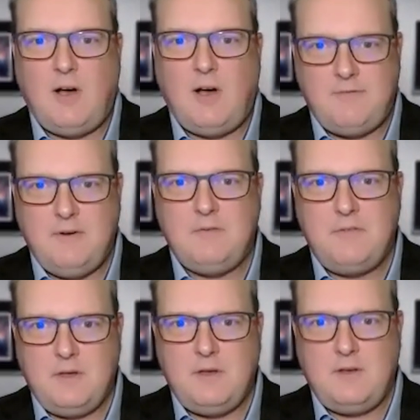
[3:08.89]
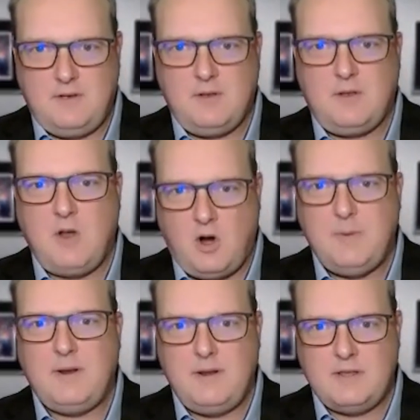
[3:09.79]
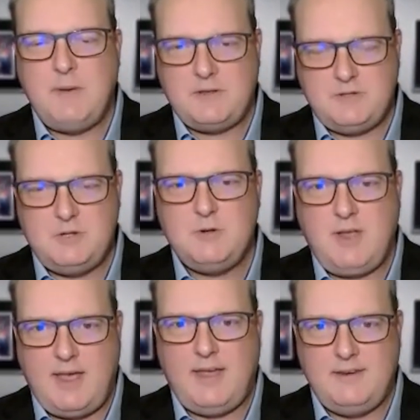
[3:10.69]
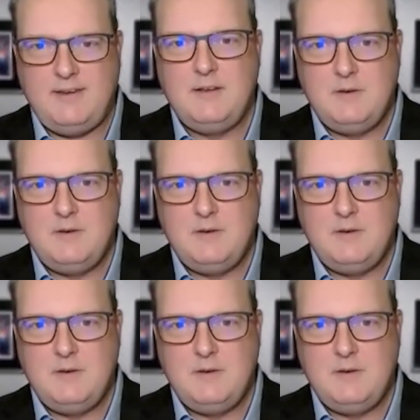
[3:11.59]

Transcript: off of the garment as best as you can